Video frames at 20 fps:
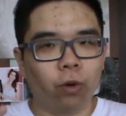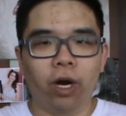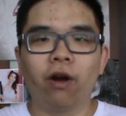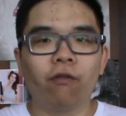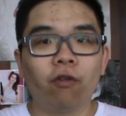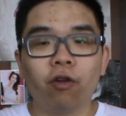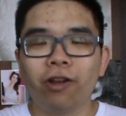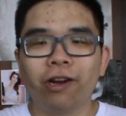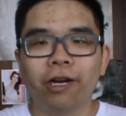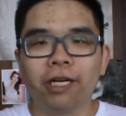
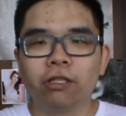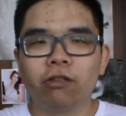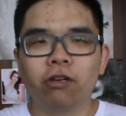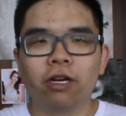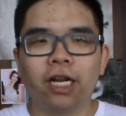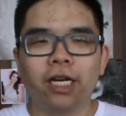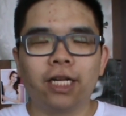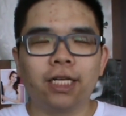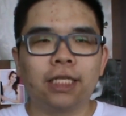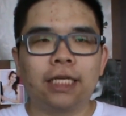whatever the
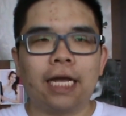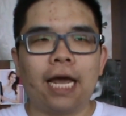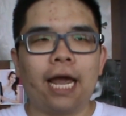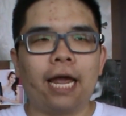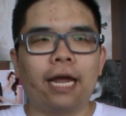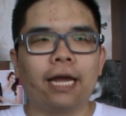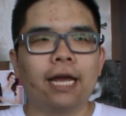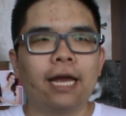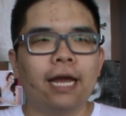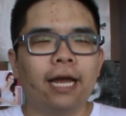internet is
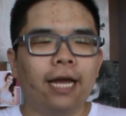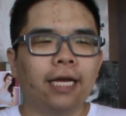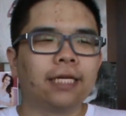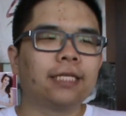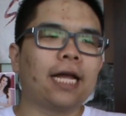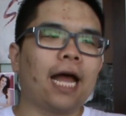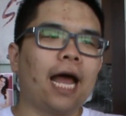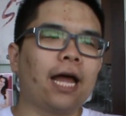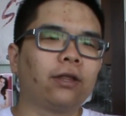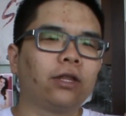saying,
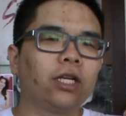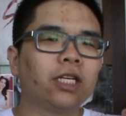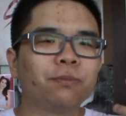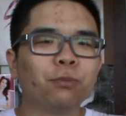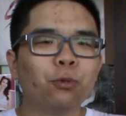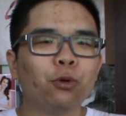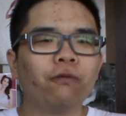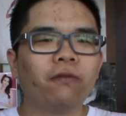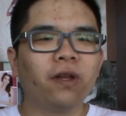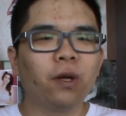is that
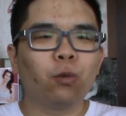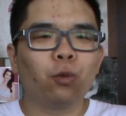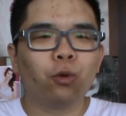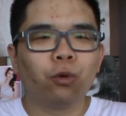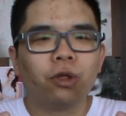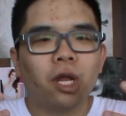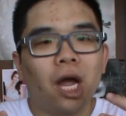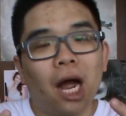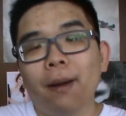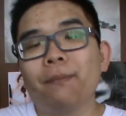this movie
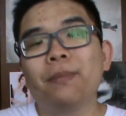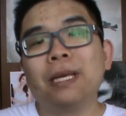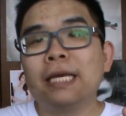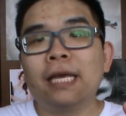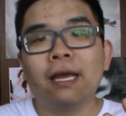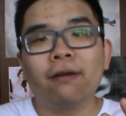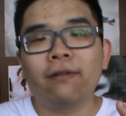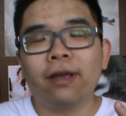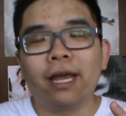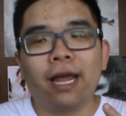will not be
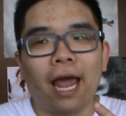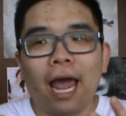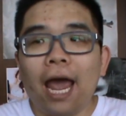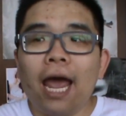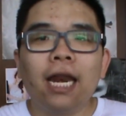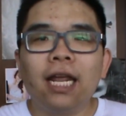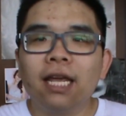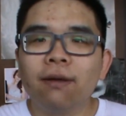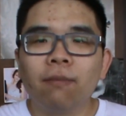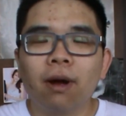giving
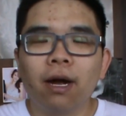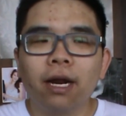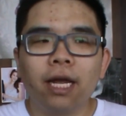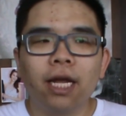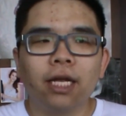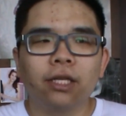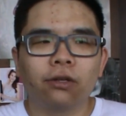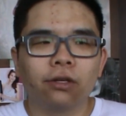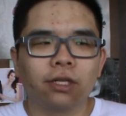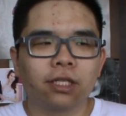any
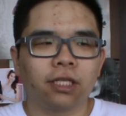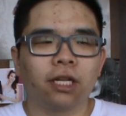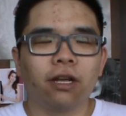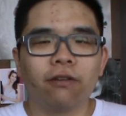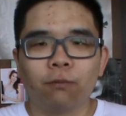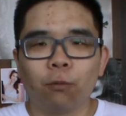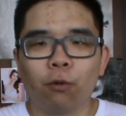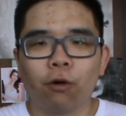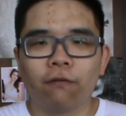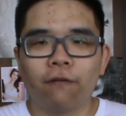money to the
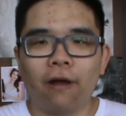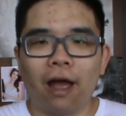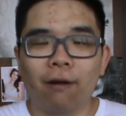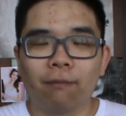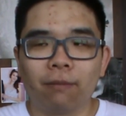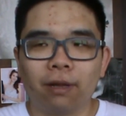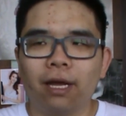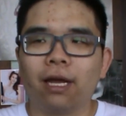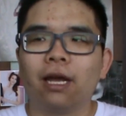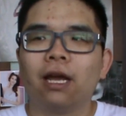Steve Moore
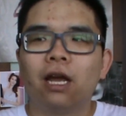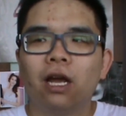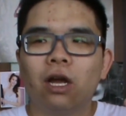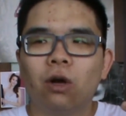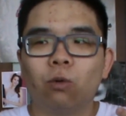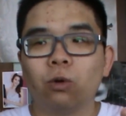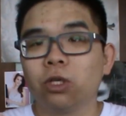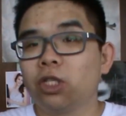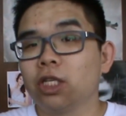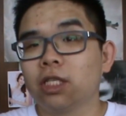family,
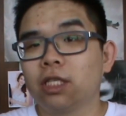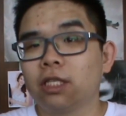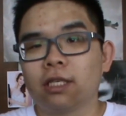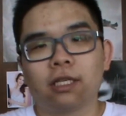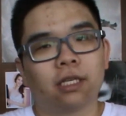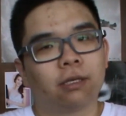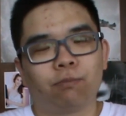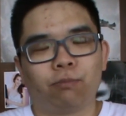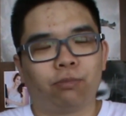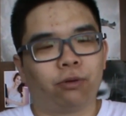which
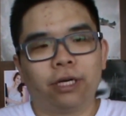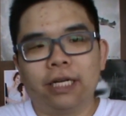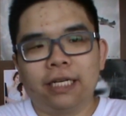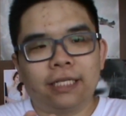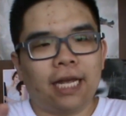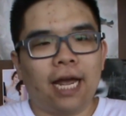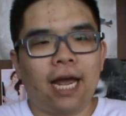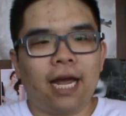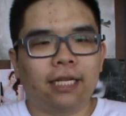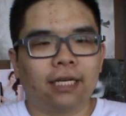is
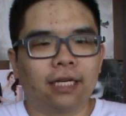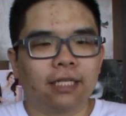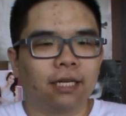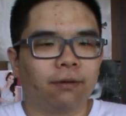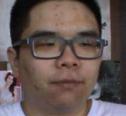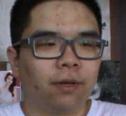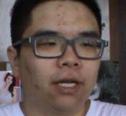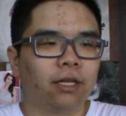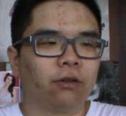pretty sad, because I